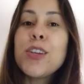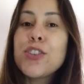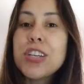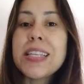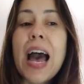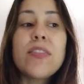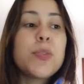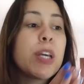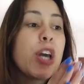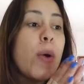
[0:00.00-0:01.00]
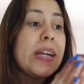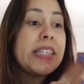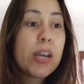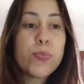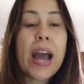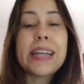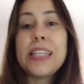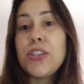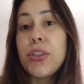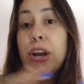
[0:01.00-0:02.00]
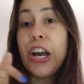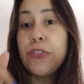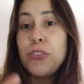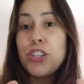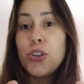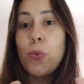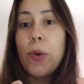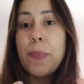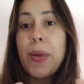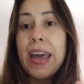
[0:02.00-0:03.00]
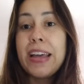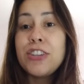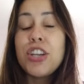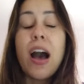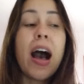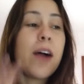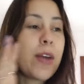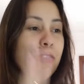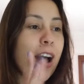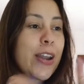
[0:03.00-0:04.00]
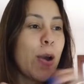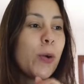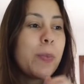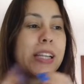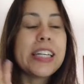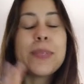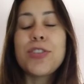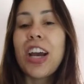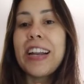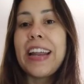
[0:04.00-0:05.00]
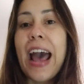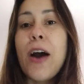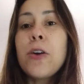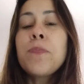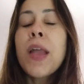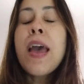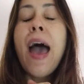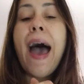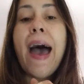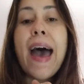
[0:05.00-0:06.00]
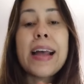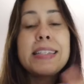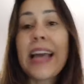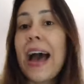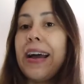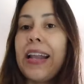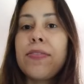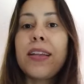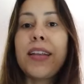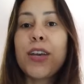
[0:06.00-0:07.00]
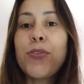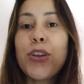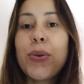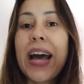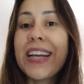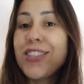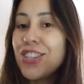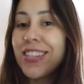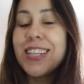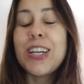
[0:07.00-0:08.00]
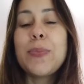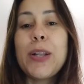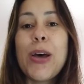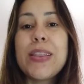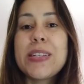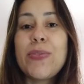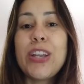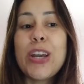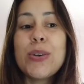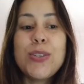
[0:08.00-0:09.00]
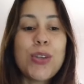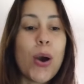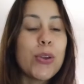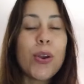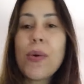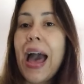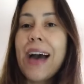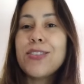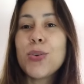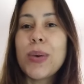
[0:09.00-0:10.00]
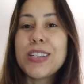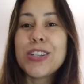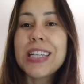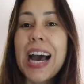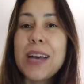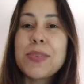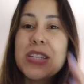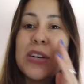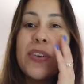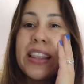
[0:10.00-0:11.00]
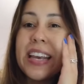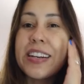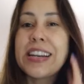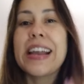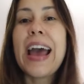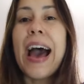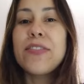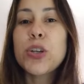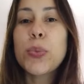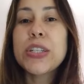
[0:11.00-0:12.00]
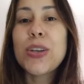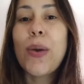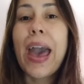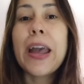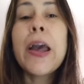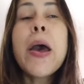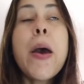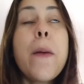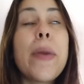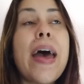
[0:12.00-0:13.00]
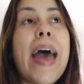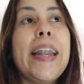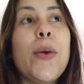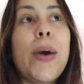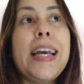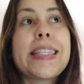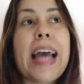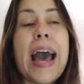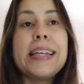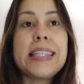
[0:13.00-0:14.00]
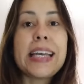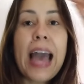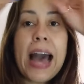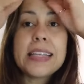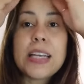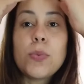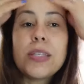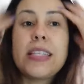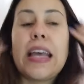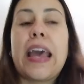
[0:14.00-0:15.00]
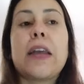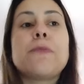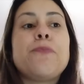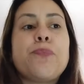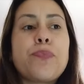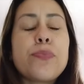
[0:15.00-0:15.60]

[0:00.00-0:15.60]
you just have to be going directly to their official webpage um, i've got it open here i'm checking it out and yeah, I left the link for you guys just here below this video so you don't have to waste your time surfing the internet afterwards, okay? But, anyways, guys, like as I was saying,